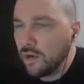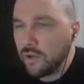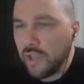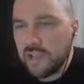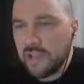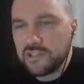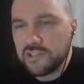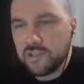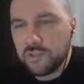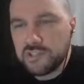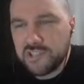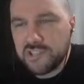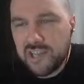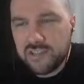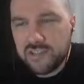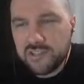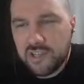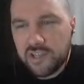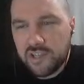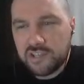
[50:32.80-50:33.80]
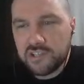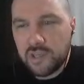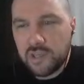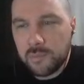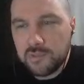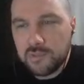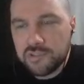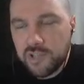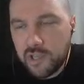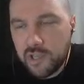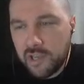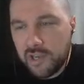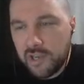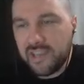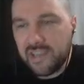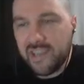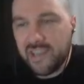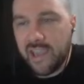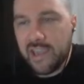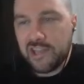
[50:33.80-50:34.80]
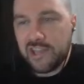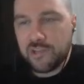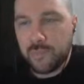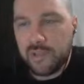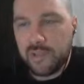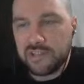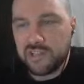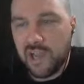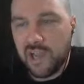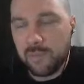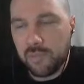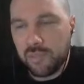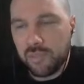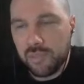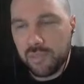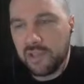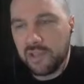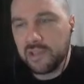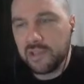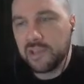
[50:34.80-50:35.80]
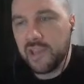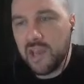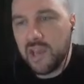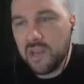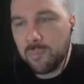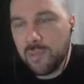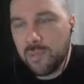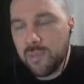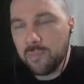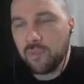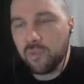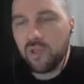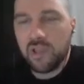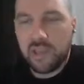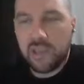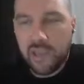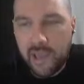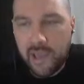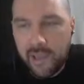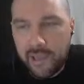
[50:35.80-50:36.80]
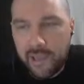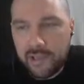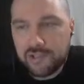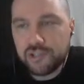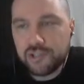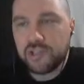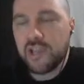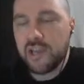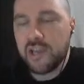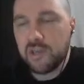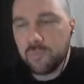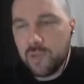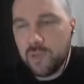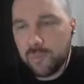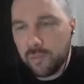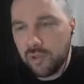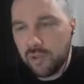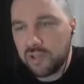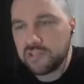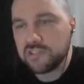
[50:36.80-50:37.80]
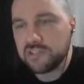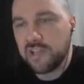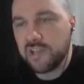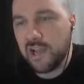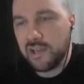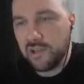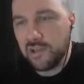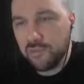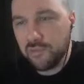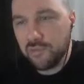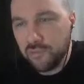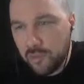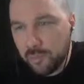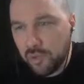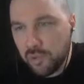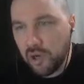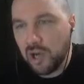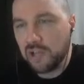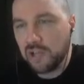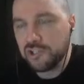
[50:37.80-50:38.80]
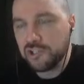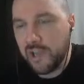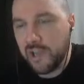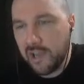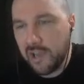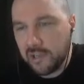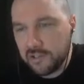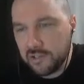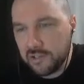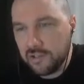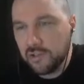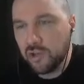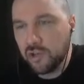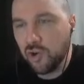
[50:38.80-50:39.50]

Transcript: Okay, so it sounds like it's almost like an engagement type of thing, getting people engaged, getting people excited for the project,